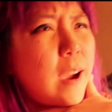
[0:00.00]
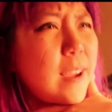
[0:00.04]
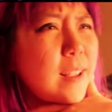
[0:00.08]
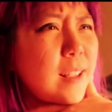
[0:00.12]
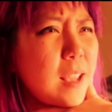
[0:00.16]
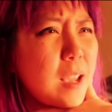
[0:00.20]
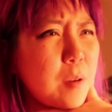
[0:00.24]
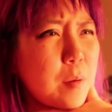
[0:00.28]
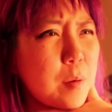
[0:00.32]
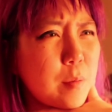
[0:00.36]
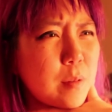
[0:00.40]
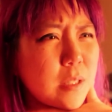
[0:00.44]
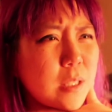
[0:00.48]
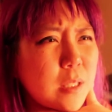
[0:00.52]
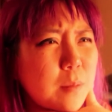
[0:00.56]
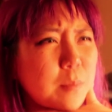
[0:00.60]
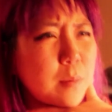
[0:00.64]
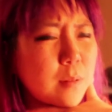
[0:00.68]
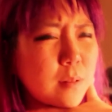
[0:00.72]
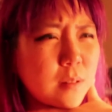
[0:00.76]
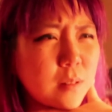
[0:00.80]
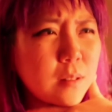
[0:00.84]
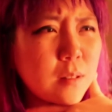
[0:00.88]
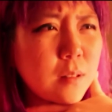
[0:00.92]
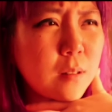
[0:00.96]
Friday we were
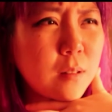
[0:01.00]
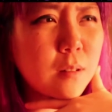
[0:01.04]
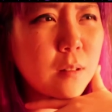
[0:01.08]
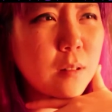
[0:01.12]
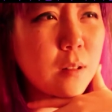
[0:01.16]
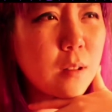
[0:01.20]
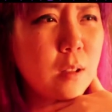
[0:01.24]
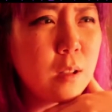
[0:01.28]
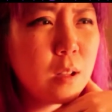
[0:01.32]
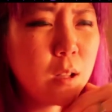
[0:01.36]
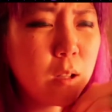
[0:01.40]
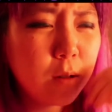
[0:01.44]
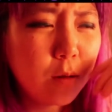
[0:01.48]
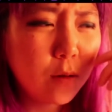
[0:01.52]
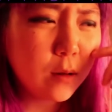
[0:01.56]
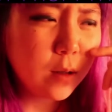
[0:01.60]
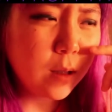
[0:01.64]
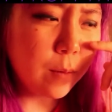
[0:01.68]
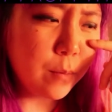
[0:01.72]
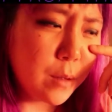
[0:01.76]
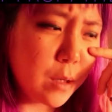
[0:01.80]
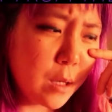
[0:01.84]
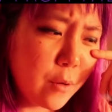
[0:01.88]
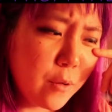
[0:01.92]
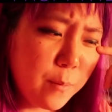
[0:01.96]
supposed to do
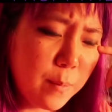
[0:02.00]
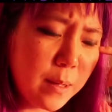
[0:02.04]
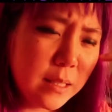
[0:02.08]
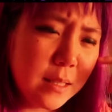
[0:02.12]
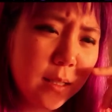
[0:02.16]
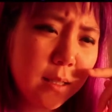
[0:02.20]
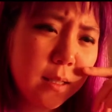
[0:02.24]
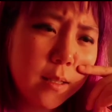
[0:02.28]
something with my